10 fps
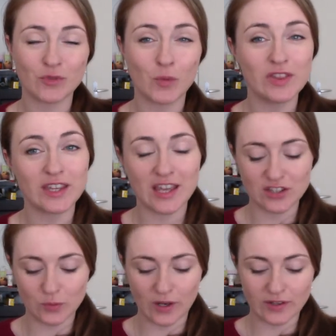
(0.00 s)
With the
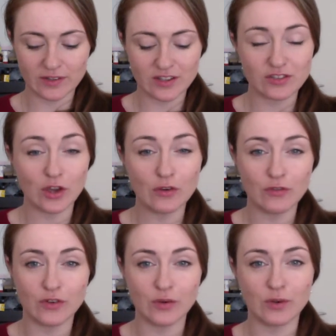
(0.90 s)
kids one, there's so
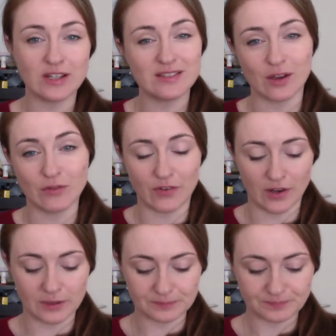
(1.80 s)
few, at least so
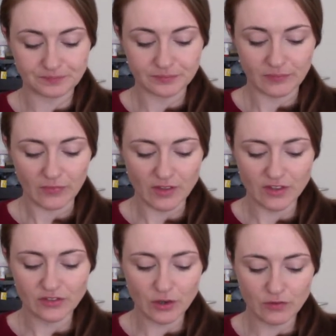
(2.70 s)
far,
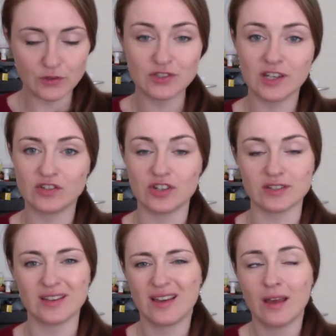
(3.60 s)
there's so few
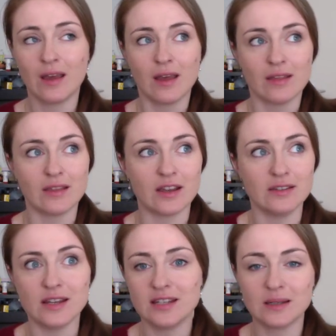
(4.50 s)
stitches that
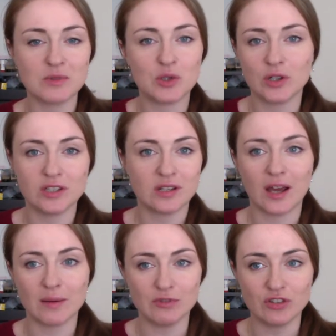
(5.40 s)
knitting them 2 at a
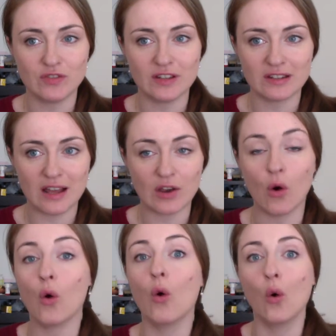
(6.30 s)
time just feels like
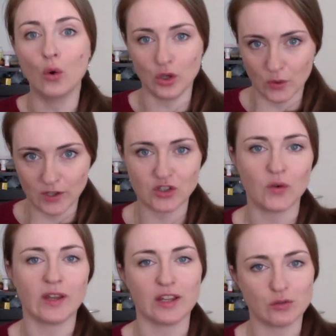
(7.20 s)
all you are
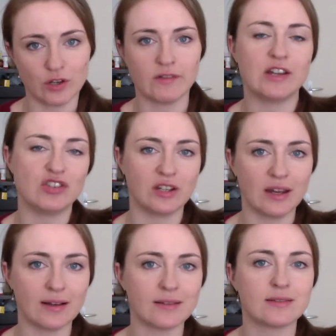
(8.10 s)
doing is rearranging
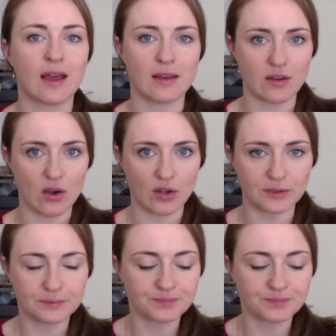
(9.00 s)
needles and yarn.